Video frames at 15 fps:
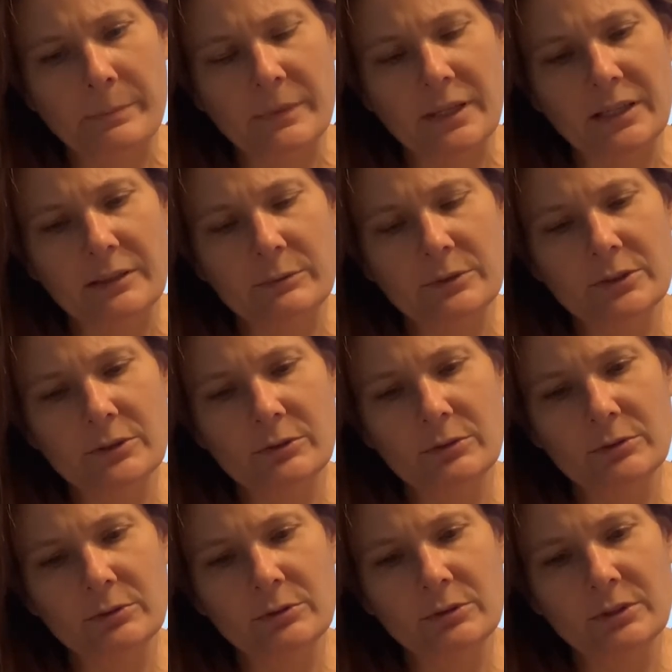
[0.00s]
It was
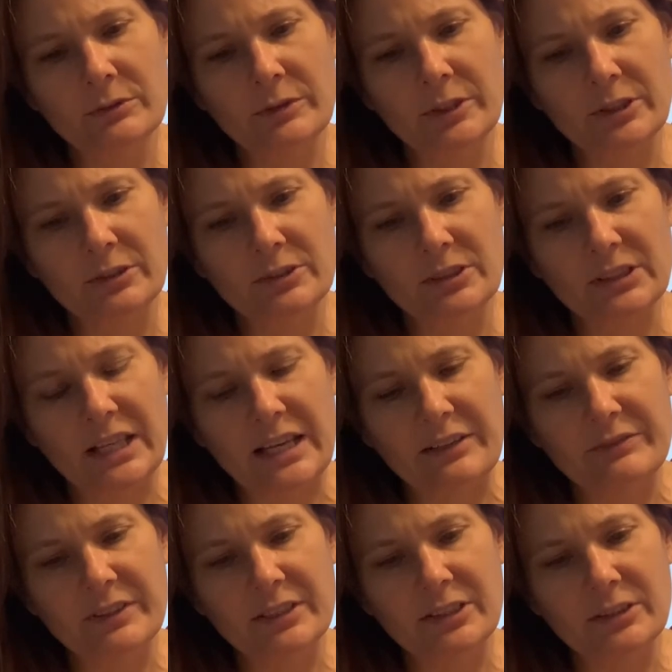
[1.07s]
cruel of her to
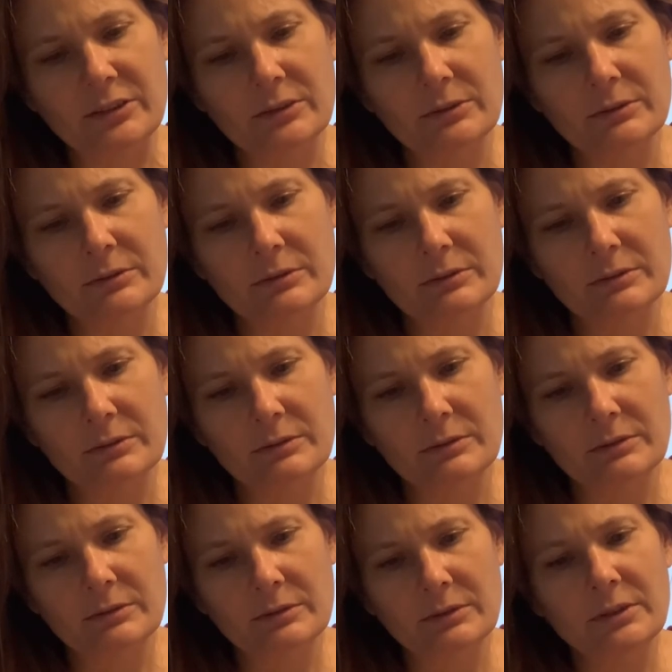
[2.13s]
laugh at you.
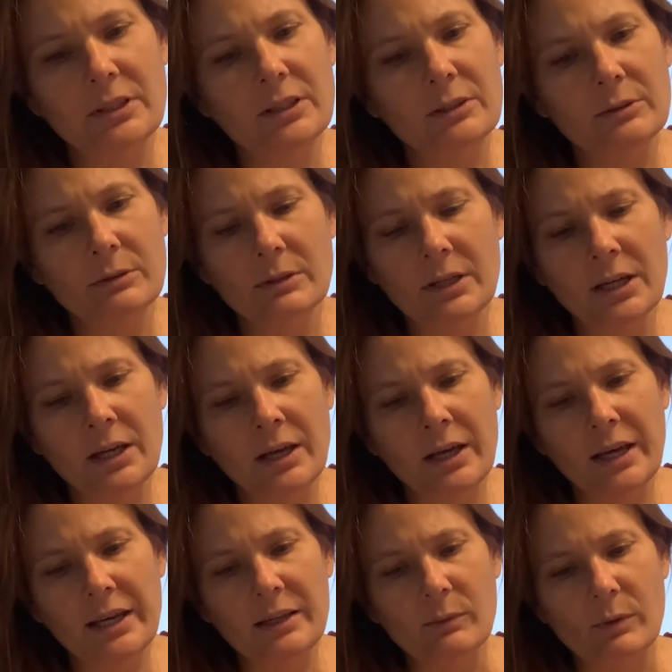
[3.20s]
No,
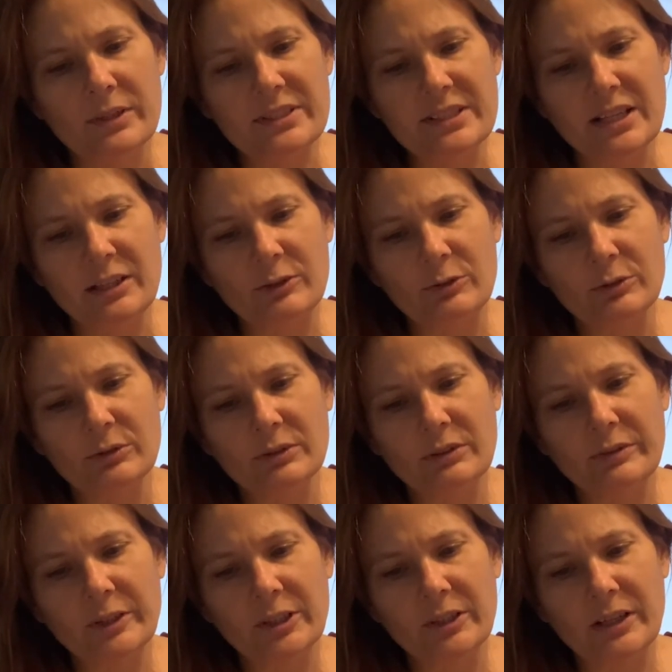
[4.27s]
it was not cruel
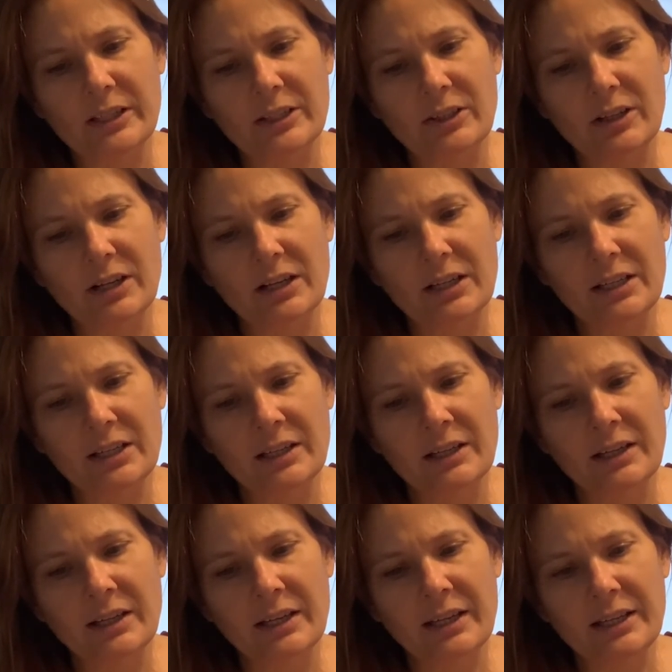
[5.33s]
of her, I cry.
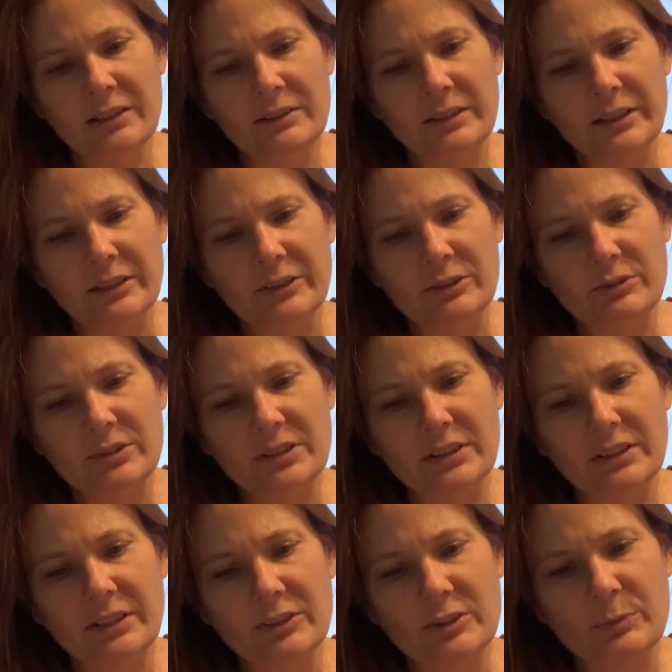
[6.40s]
How dare you sit
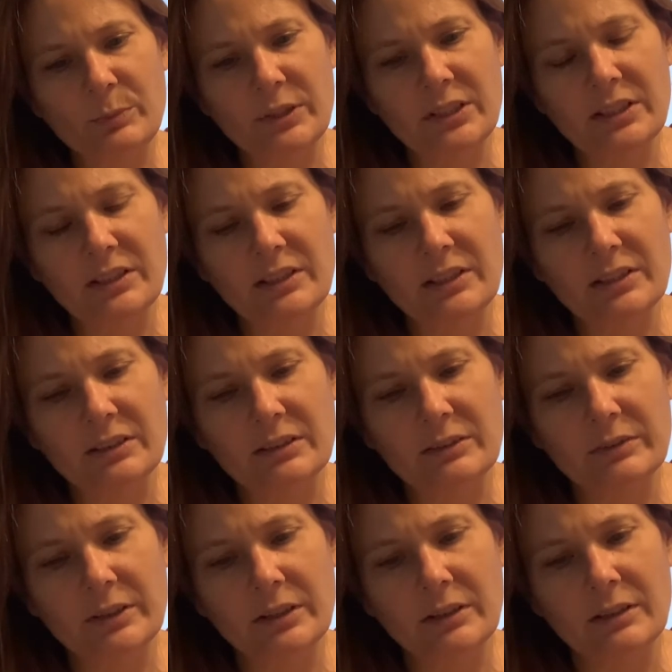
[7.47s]
there speaking ill
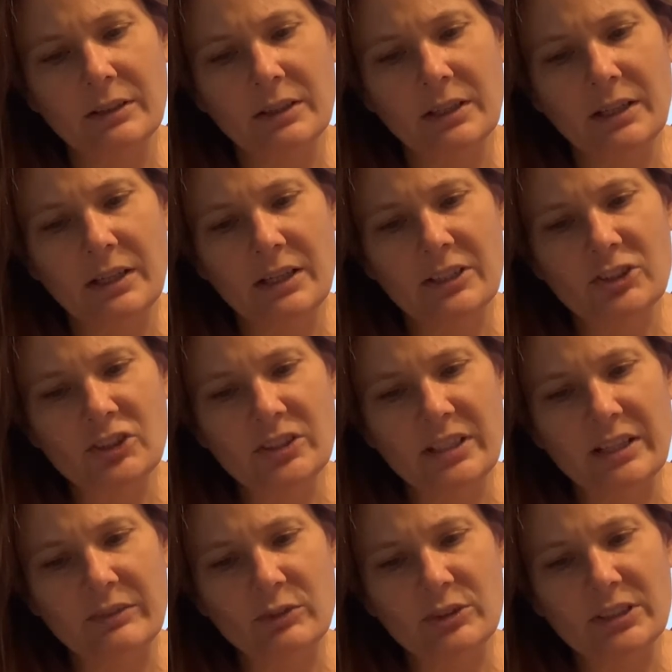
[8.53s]
of her? She
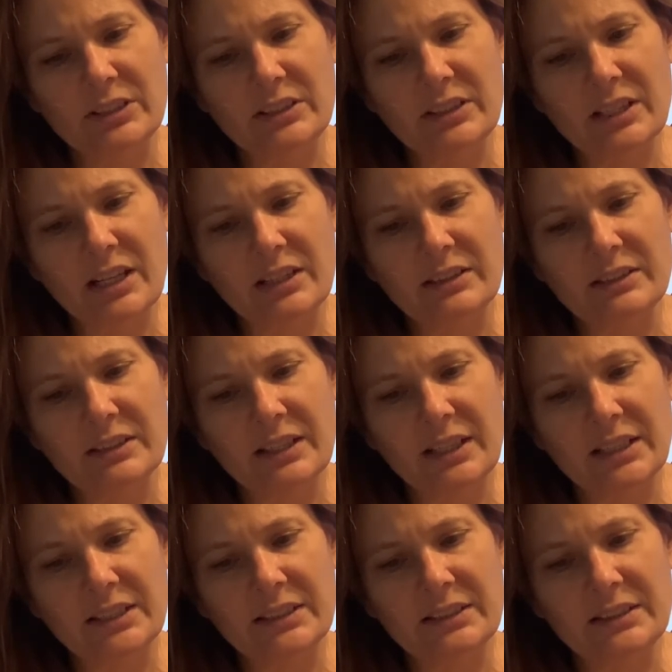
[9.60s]
never did an
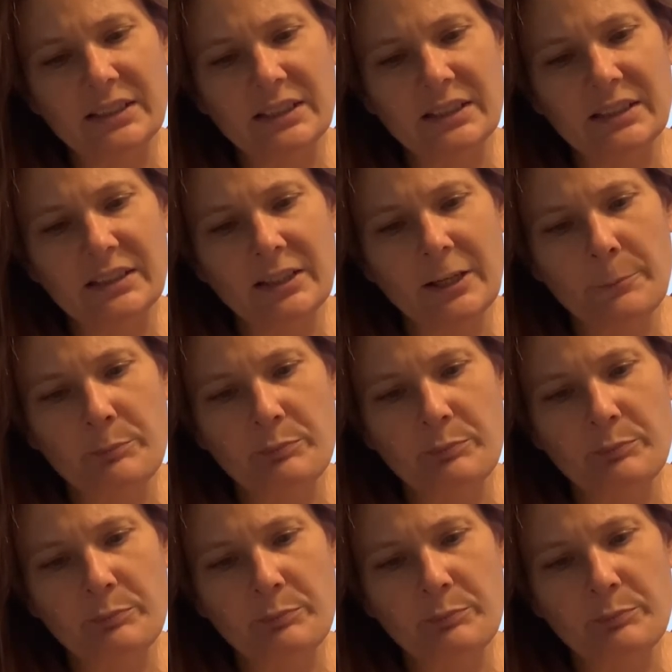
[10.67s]
unkind thing.